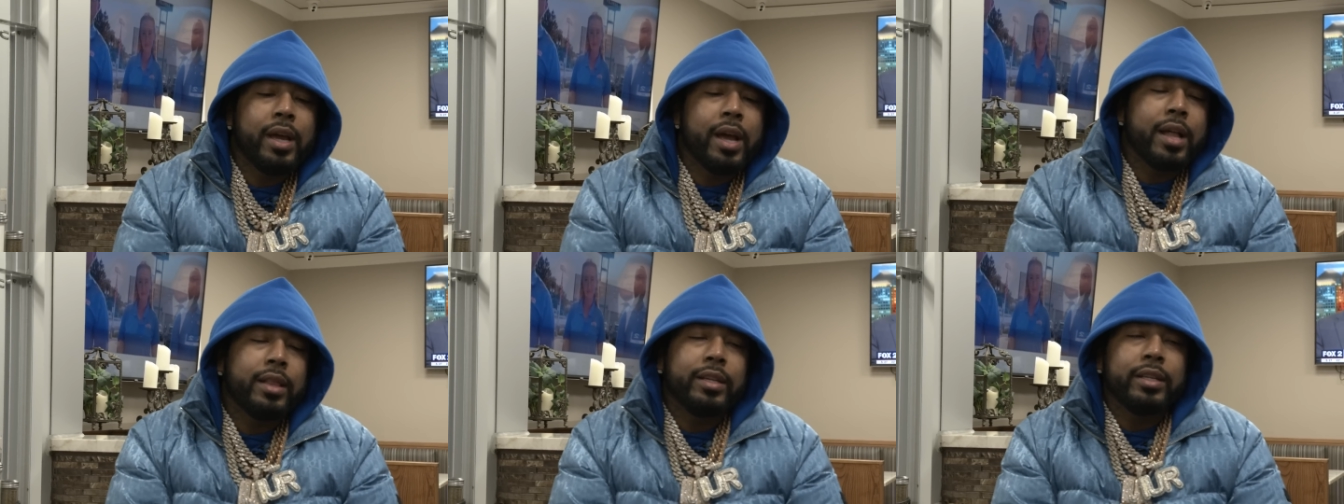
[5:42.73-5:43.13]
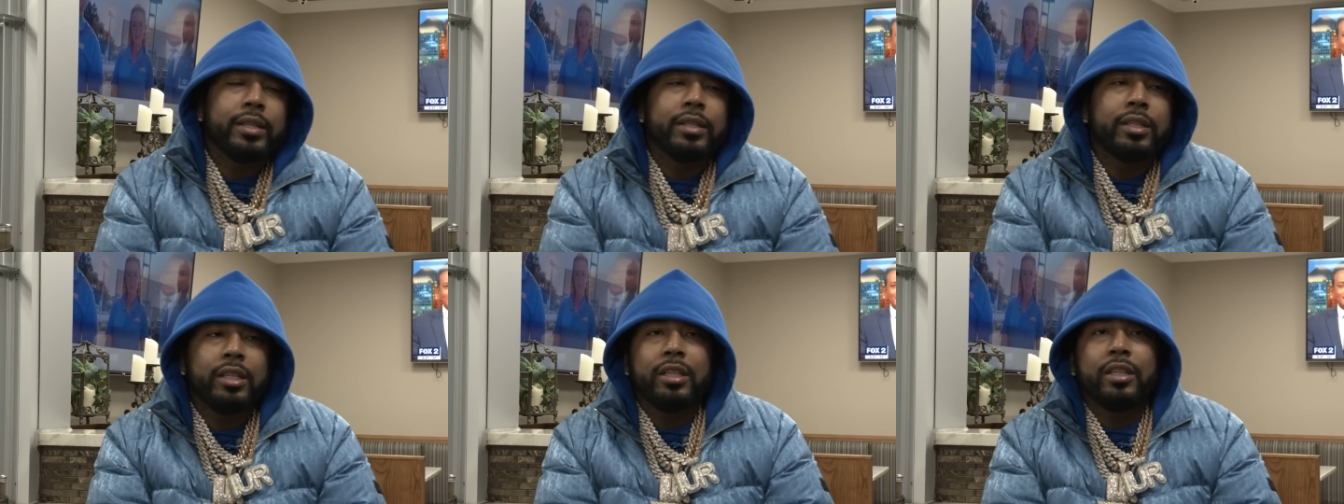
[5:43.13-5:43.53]
Allen
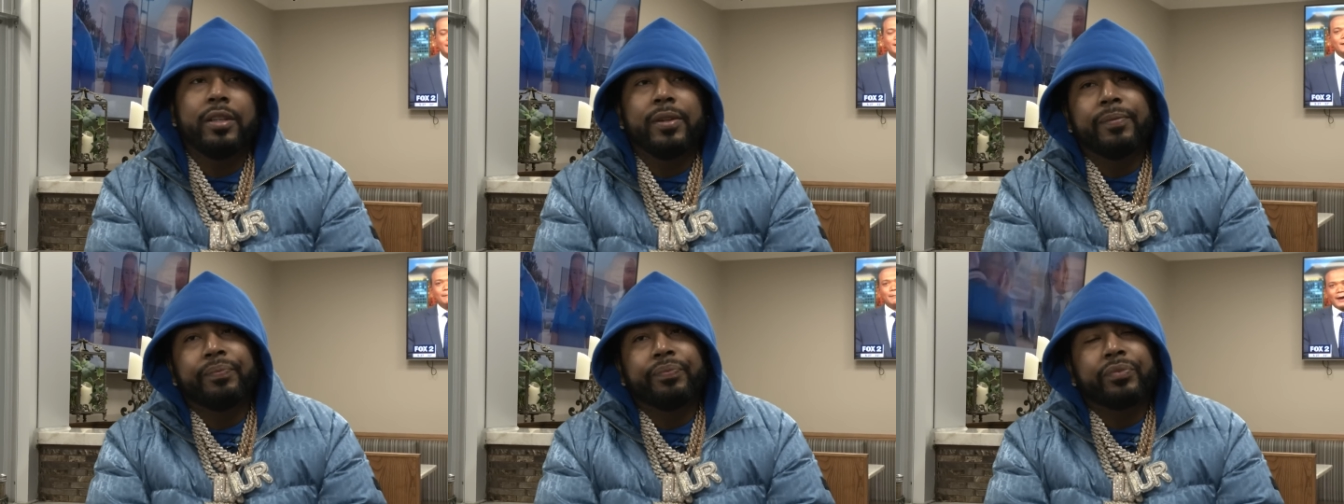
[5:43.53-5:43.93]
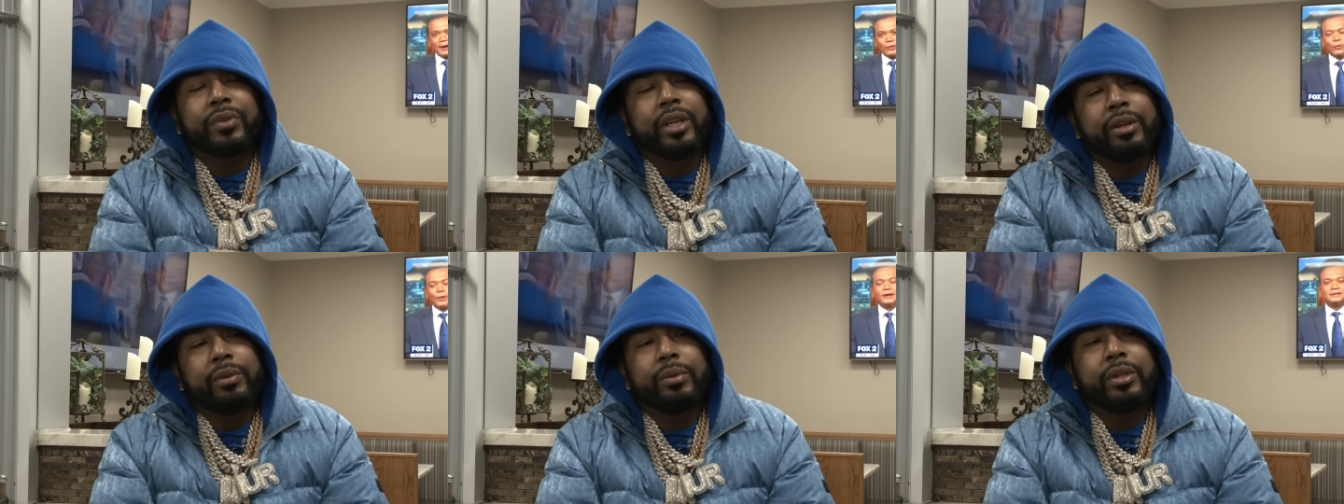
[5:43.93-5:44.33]
and T,
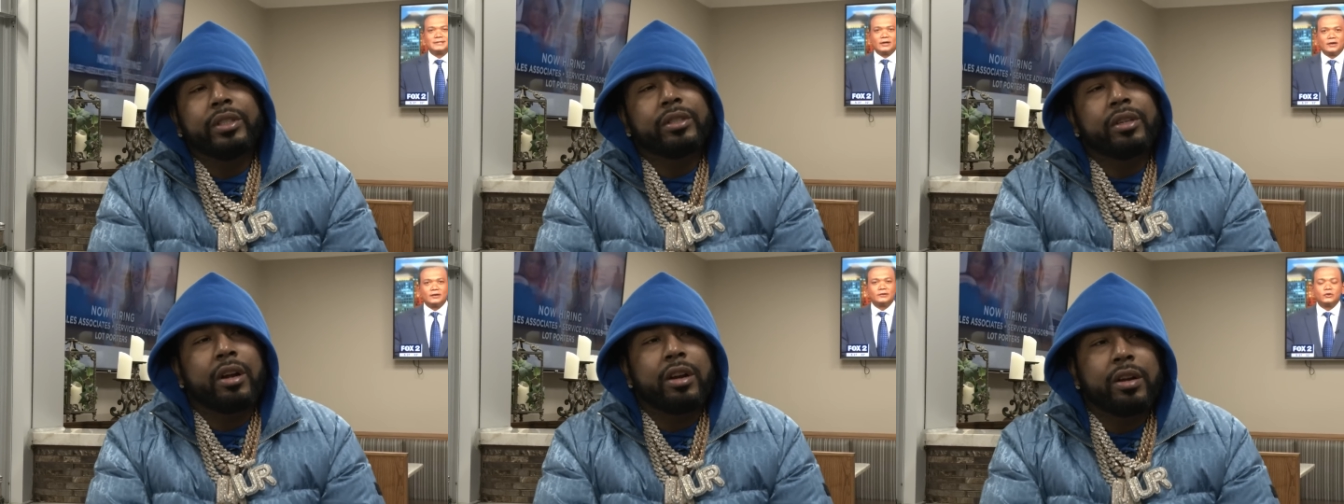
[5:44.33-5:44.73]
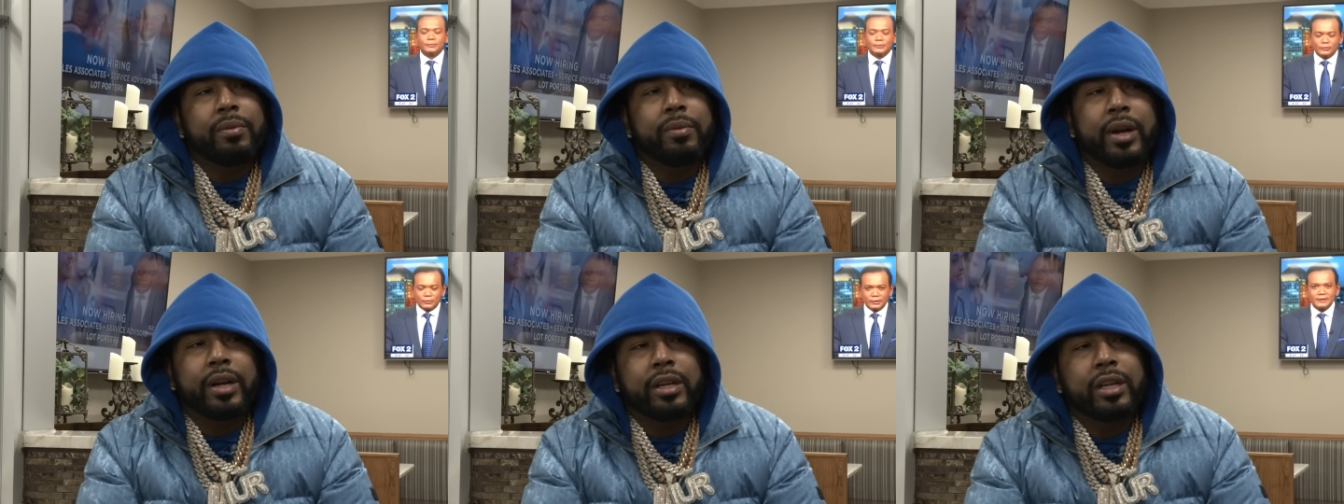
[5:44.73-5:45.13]
and we started a
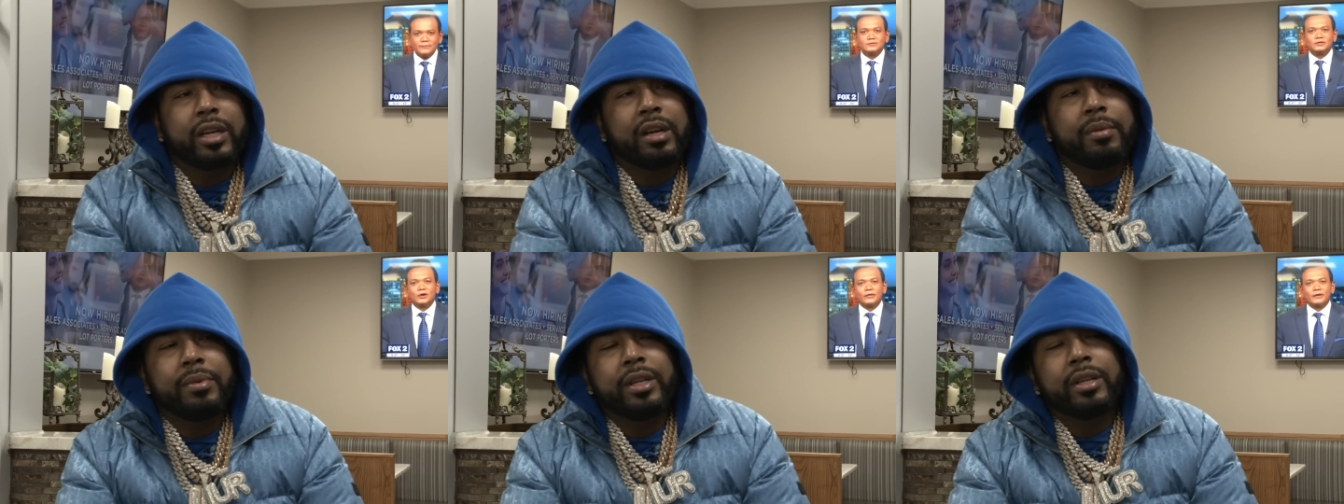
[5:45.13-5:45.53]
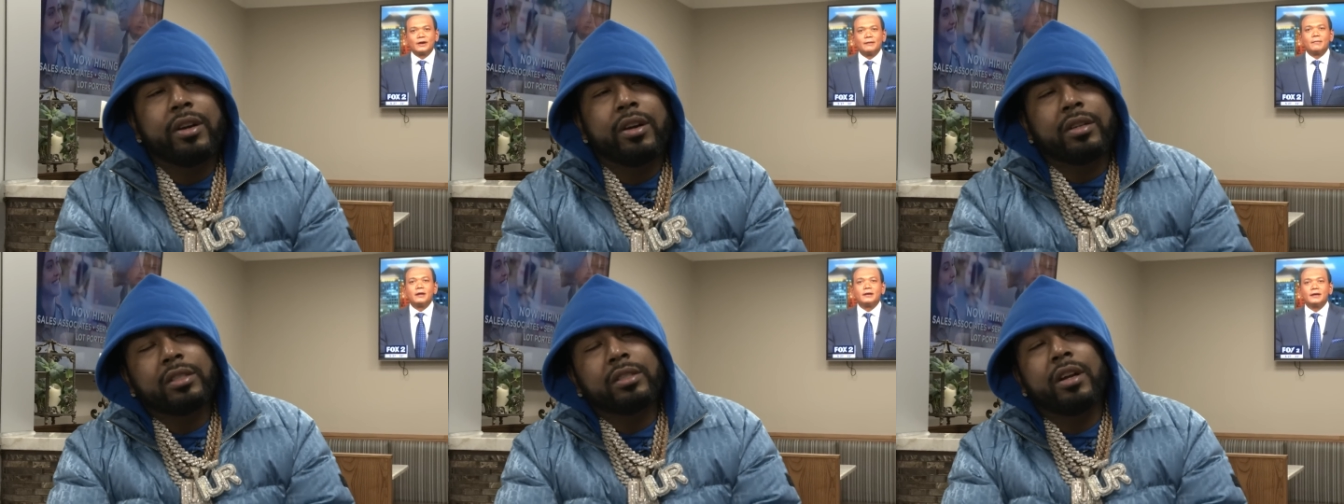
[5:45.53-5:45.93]
record company
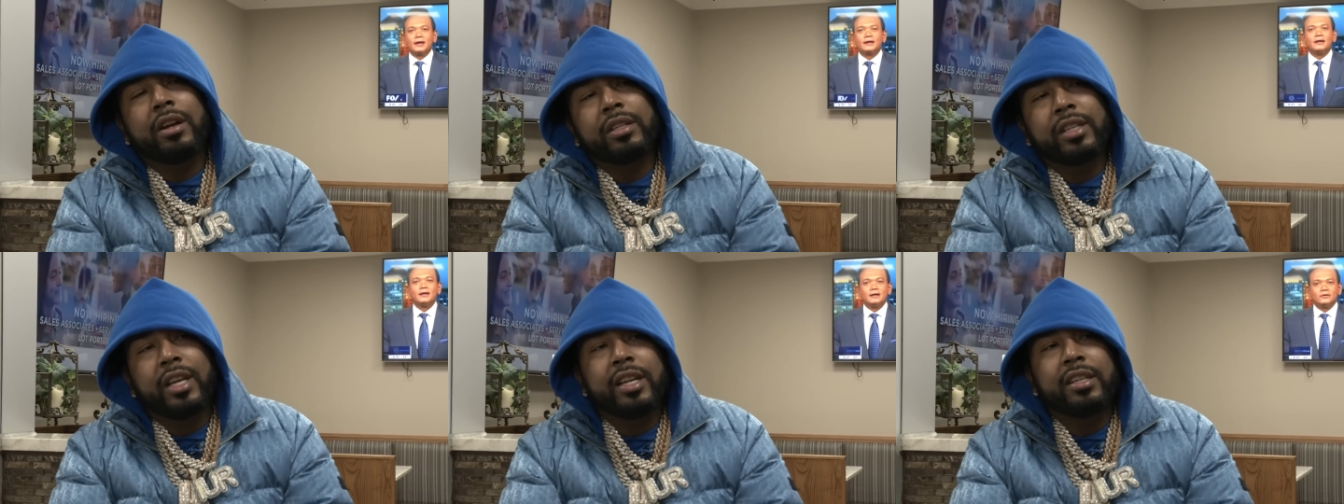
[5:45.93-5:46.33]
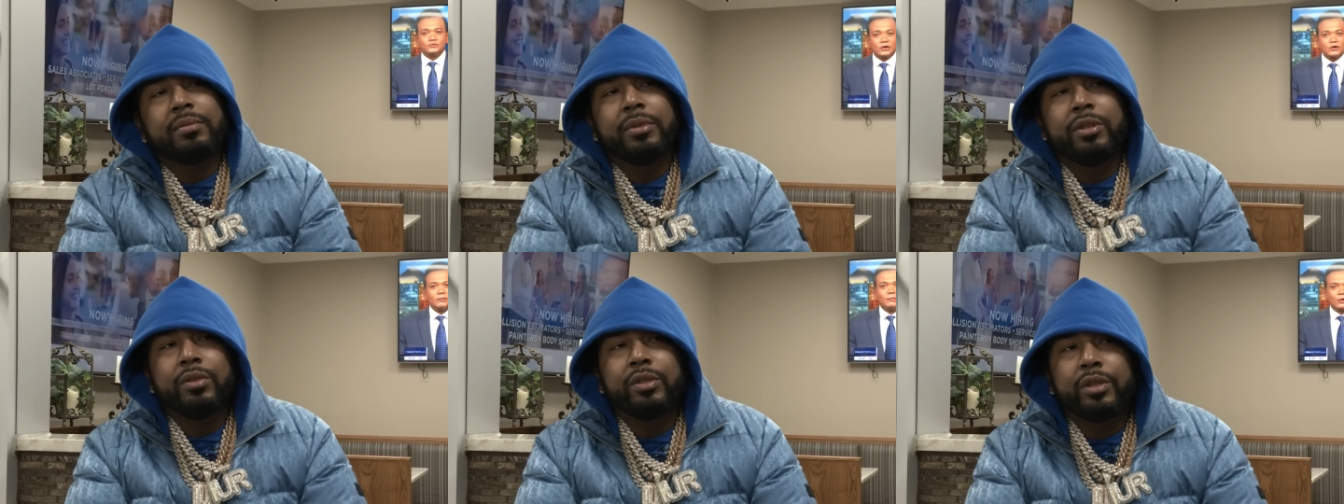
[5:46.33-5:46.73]
called Star Status
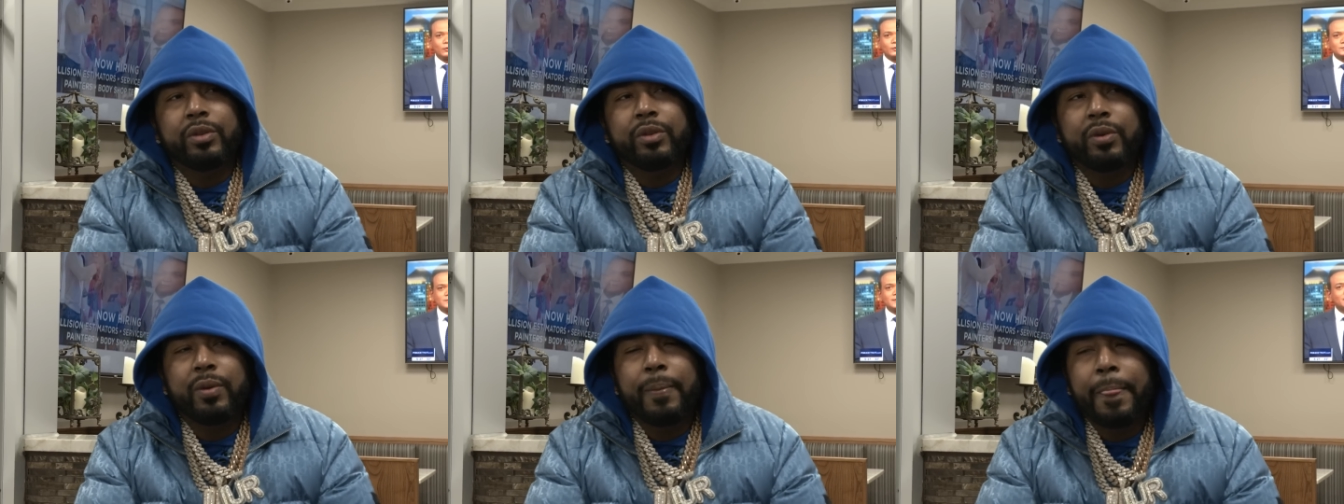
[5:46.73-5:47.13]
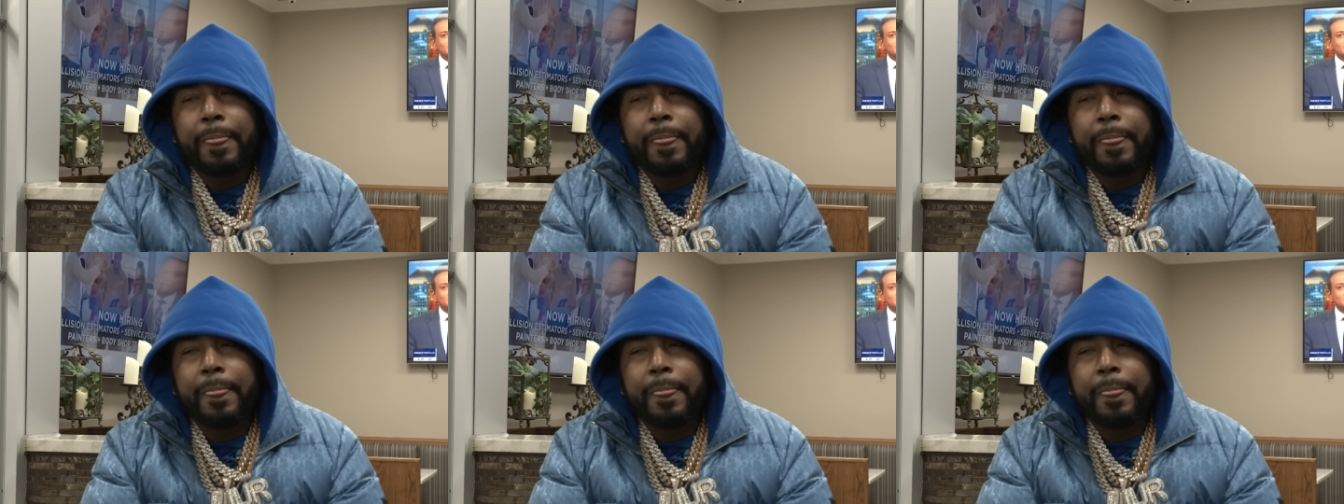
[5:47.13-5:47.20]
Music Group.